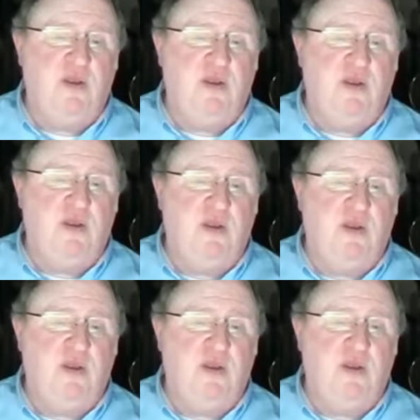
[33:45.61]
I don't
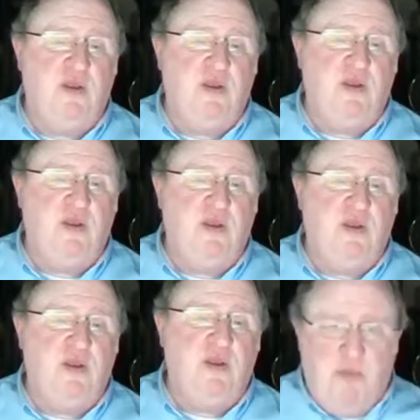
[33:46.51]
think if
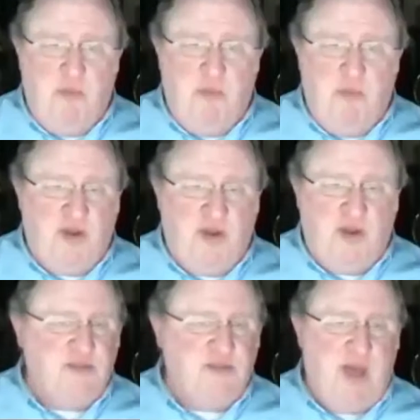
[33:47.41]
Amy
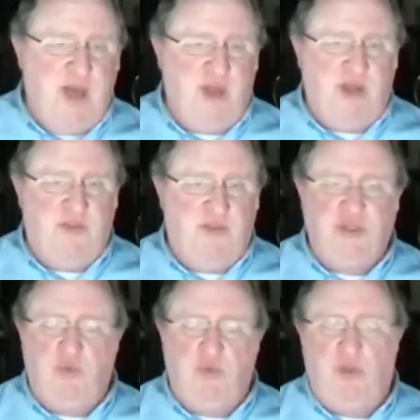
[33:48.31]
Barrett is
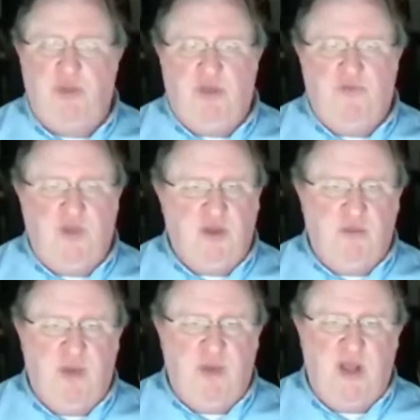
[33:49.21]
nominated that she will be
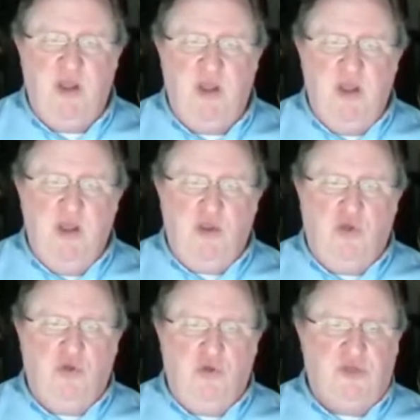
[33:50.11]
defeated, but
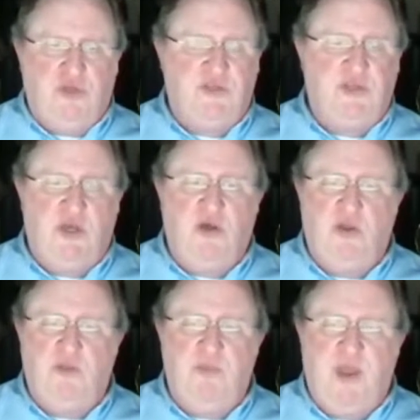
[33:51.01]
you can
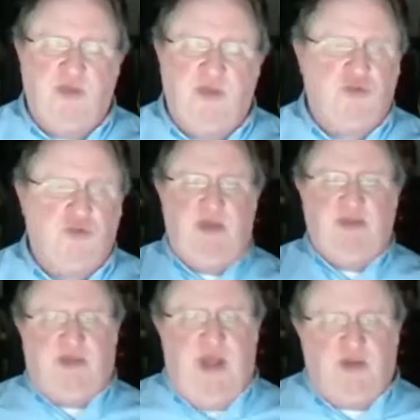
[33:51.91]
still make a
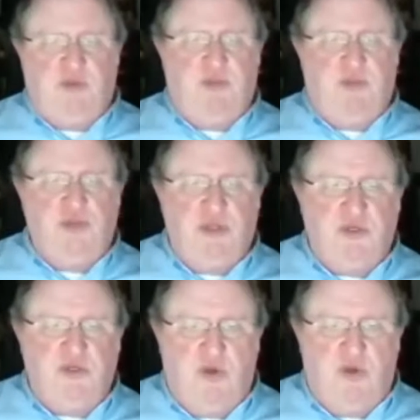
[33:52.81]
tremendous
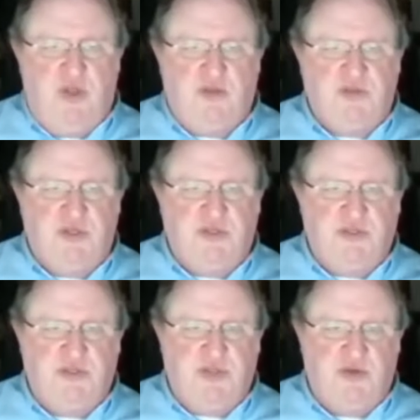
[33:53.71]
contribution to our fellow
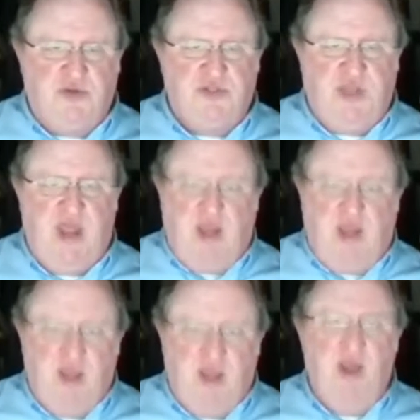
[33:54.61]
citizens
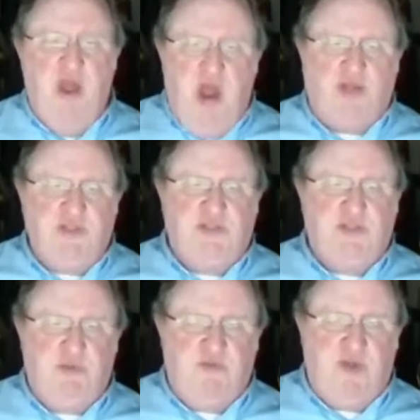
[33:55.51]
understanding our
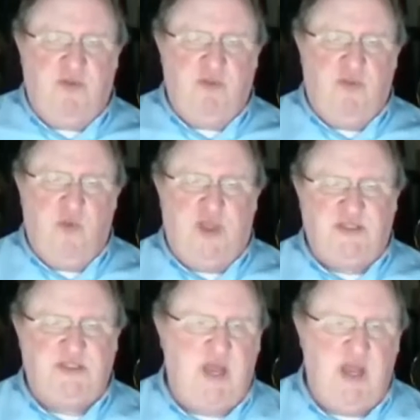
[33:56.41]
system of government, the way
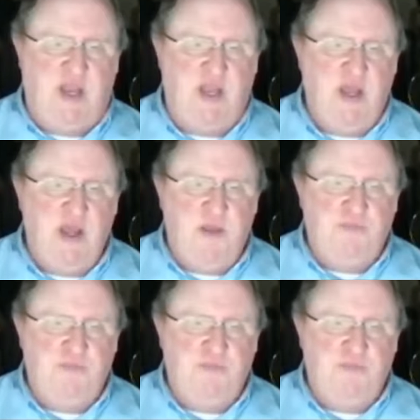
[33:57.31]
it's designed,